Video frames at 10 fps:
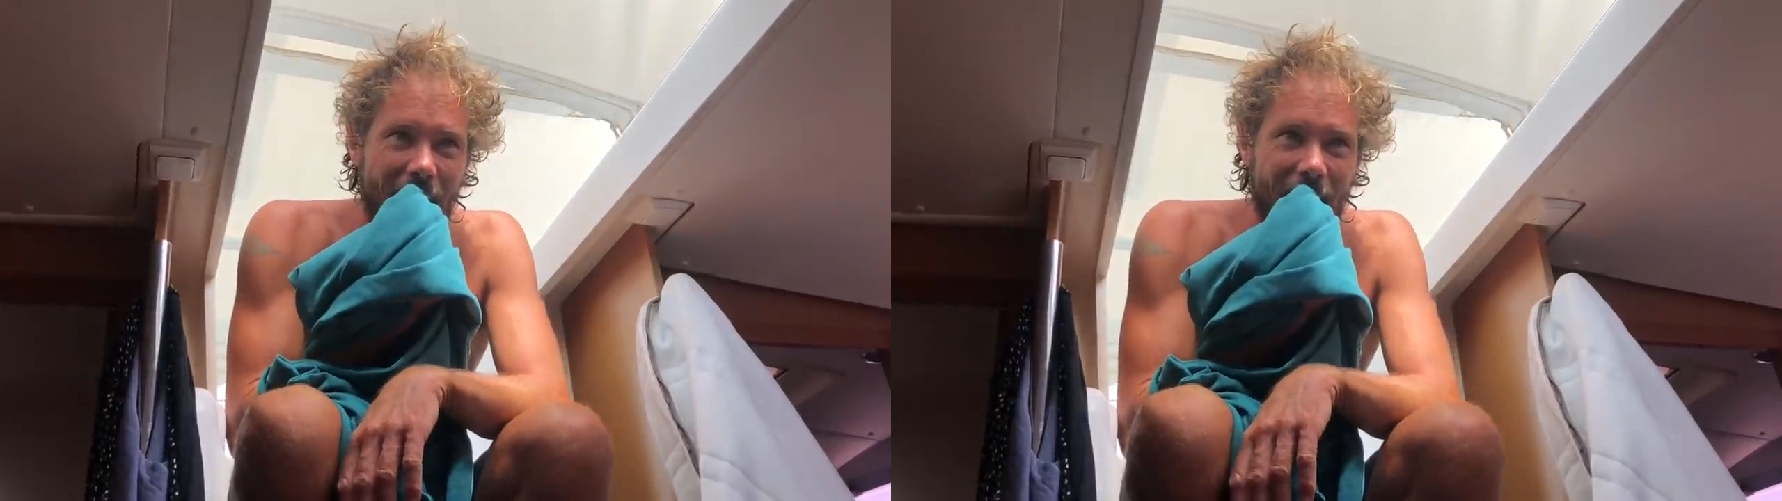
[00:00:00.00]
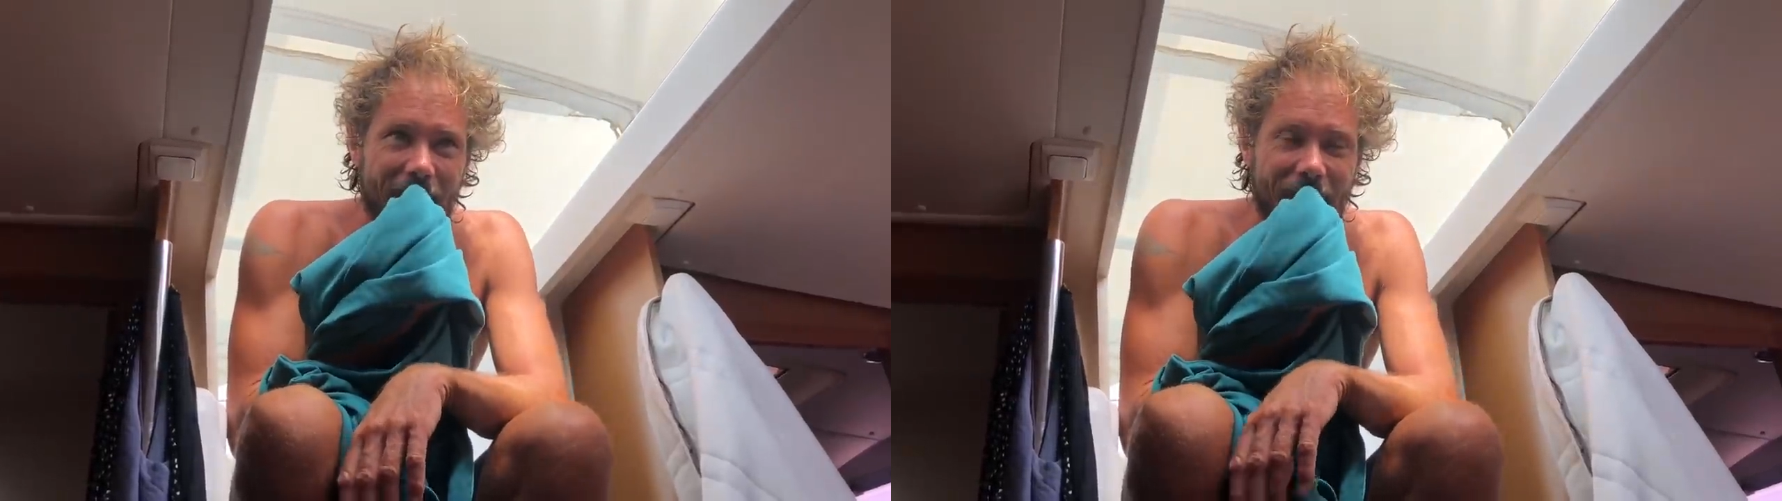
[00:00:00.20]

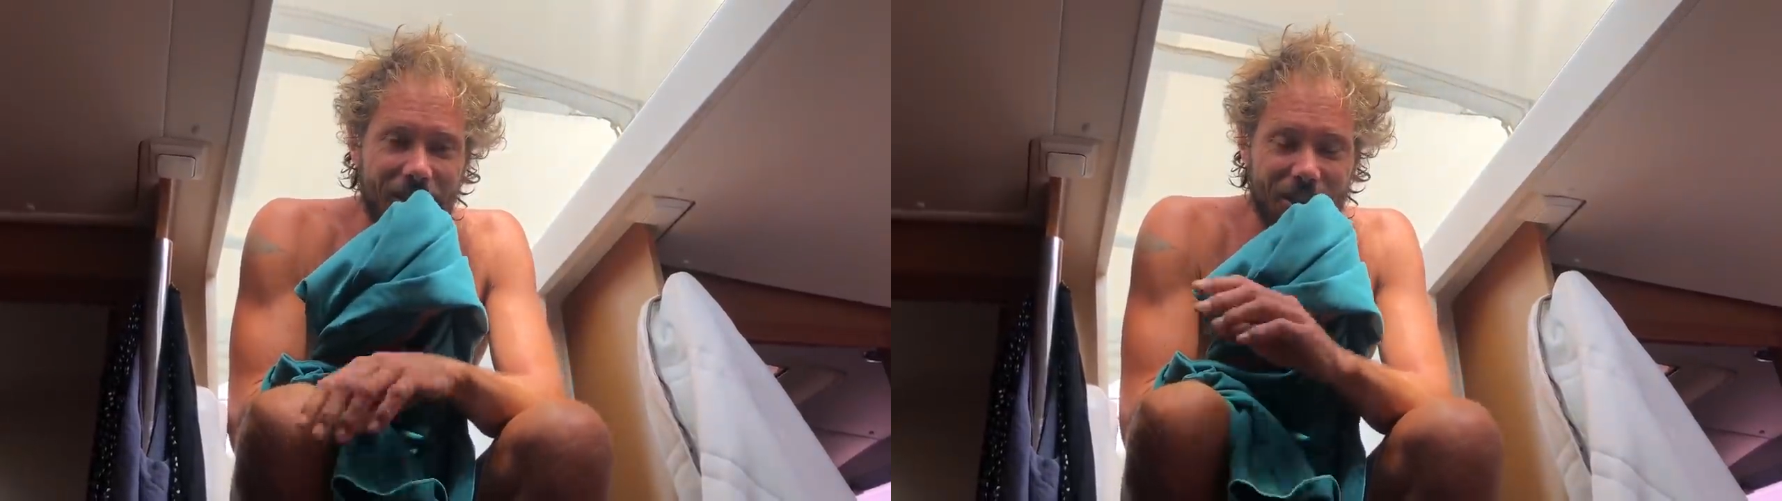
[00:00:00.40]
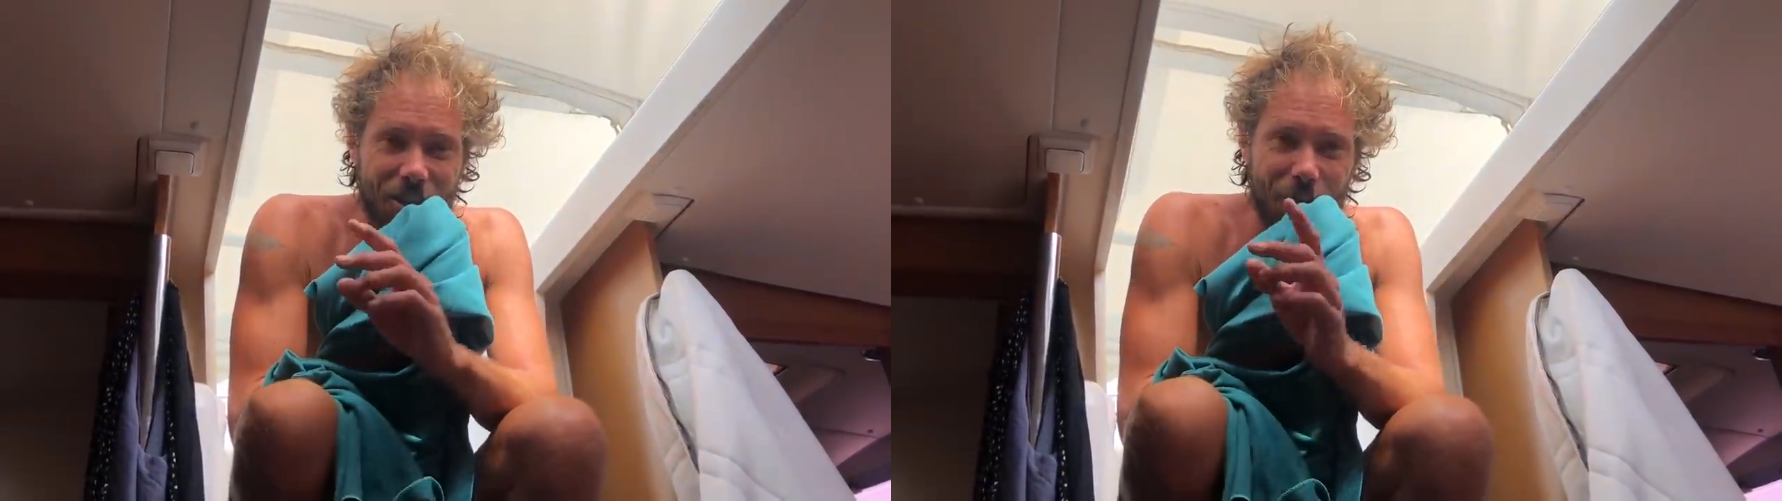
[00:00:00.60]
I
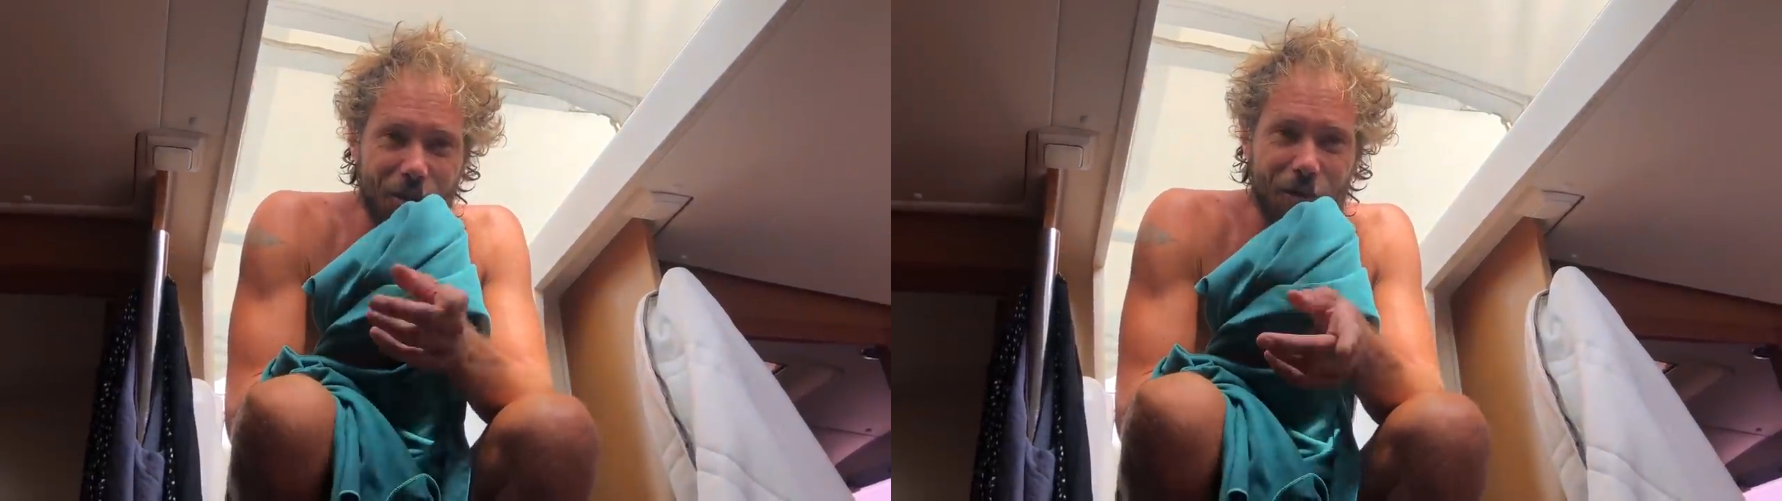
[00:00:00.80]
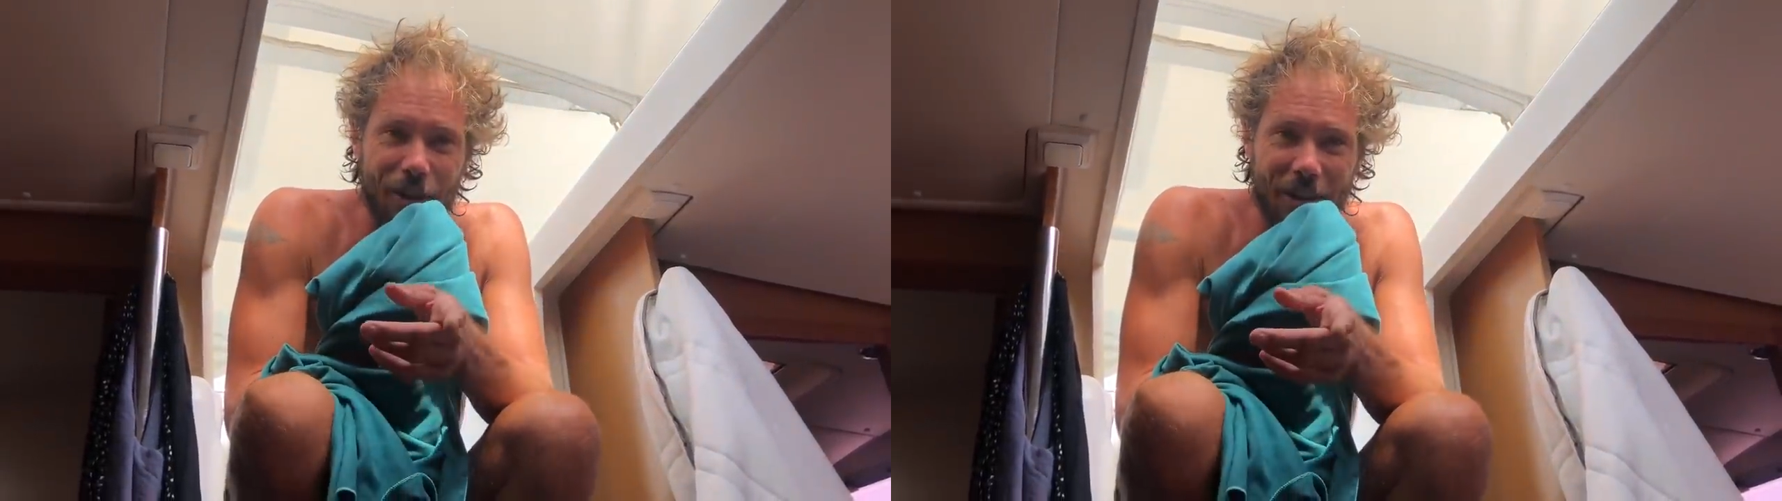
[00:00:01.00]

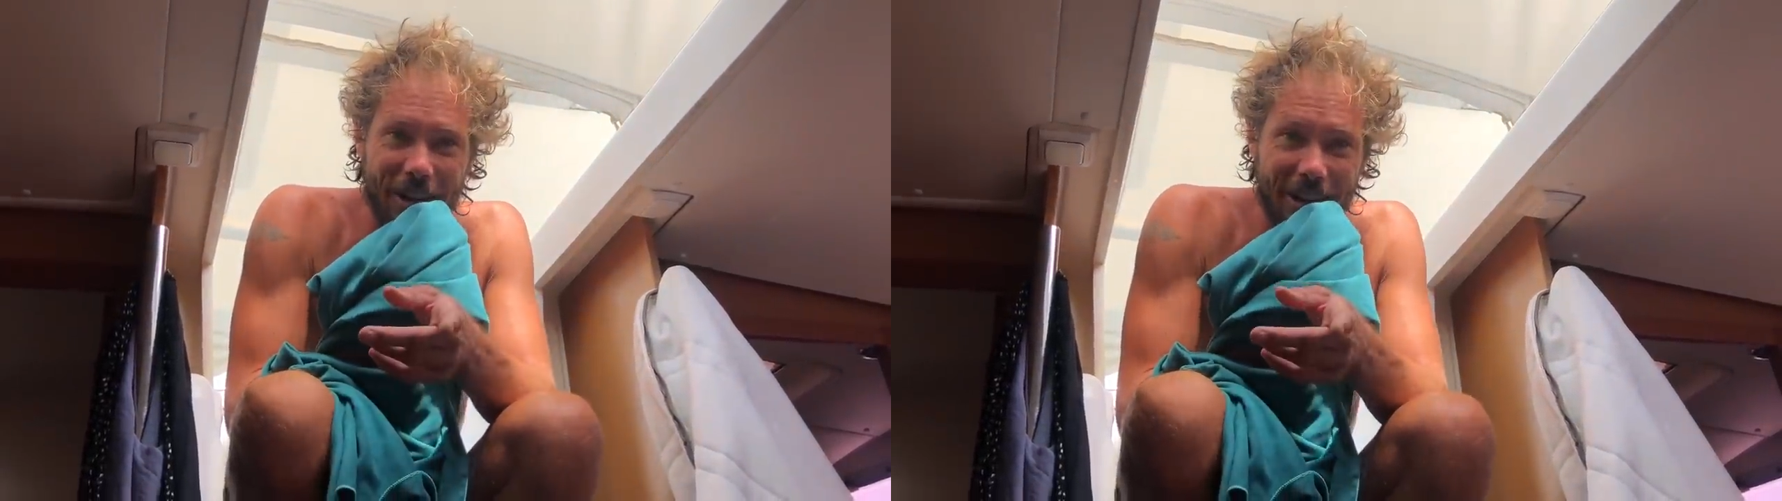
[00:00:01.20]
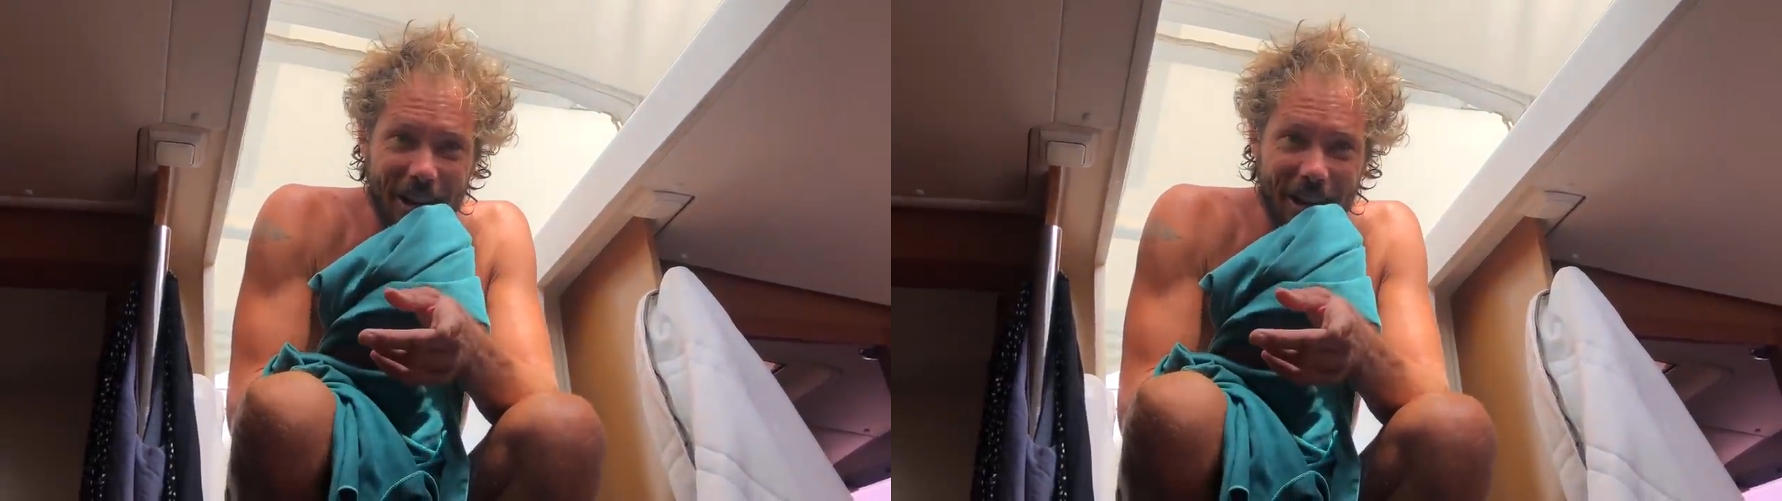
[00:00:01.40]
dove on their